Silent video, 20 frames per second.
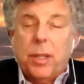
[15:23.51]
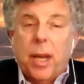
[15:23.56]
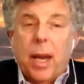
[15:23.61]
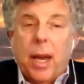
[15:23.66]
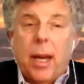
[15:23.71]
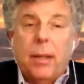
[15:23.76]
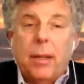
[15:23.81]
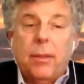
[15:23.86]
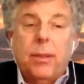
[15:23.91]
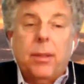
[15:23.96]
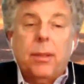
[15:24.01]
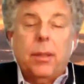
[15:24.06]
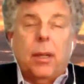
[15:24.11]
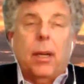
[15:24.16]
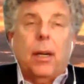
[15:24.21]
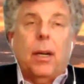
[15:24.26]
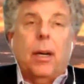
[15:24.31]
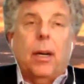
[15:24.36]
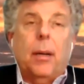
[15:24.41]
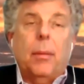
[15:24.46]
Yet
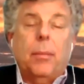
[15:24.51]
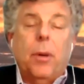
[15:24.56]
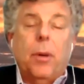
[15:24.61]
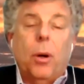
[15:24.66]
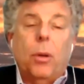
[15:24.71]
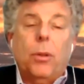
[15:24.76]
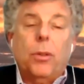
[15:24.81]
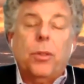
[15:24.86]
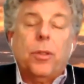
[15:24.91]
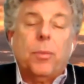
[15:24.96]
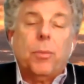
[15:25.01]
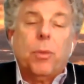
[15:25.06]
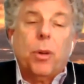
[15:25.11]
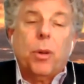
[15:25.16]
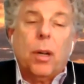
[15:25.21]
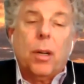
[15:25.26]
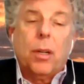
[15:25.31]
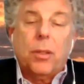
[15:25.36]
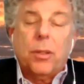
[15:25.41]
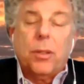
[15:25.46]
holders of
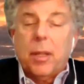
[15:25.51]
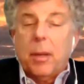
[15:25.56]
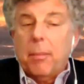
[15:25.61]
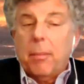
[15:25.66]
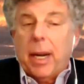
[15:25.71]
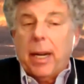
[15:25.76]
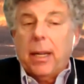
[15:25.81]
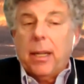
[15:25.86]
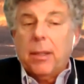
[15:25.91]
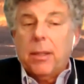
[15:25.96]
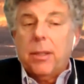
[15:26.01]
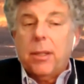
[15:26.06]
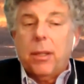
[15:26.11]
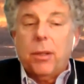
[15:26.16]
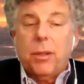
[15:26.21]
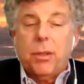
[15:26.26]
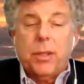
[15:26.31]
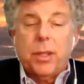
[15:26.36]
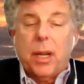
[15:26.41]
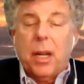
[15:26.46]
mortgages that might
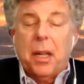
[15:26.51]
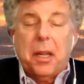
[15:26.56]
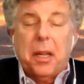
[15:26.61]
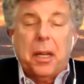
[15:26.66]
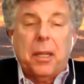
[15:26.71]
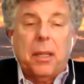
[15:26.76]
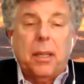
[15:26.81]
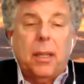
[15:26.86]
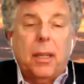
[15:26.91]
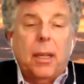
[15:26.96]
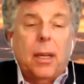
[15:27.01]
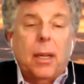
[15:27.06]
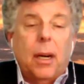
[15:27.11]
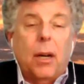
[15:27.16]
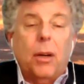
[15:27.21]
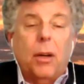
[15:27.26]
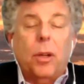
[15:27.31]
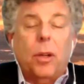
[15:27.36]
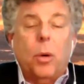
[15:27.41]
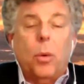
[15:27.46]
consider selling
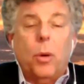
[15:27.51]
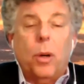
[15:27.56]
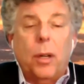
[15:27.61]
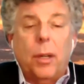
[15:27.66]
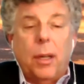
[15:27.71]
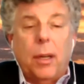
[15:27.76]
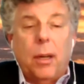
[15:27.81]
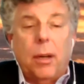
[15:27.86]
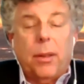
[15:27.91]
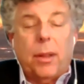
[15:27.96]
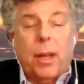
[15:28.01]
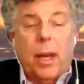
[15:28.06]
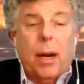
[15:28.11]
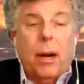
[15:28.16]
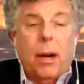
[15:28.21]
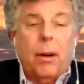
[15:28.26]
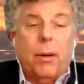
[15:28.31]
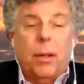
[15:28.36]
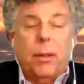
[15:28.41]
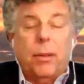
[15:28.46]
are nowhere near
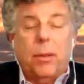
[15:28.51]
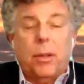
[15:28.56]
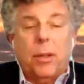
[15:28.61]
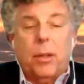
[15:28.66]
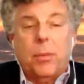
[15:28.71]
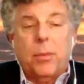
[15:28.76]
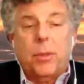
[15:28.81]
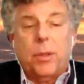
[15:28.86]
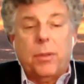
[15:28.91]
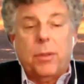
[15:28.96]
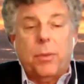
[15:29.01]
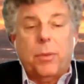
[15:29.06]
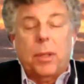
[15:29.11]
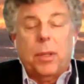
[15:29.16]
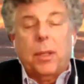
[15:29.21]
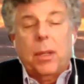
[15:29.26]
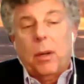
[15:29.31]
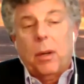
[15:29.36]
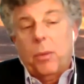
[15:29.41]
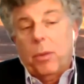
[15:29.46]
there in terms of
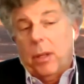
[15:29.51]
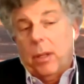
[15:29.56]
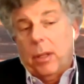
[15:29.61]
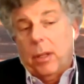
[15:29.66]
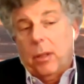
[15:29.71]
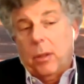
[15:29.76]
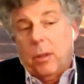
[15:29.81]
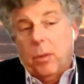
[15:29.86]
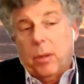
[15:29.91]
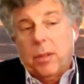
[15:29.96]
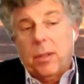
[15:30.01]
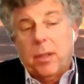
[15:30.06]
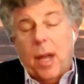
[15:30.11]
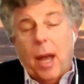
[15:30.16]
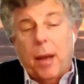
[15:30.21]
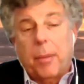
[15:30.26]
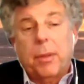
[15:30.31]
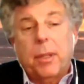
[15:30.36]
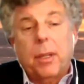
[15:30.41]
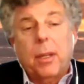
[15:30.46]
what they're willing to
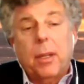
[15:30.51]
accept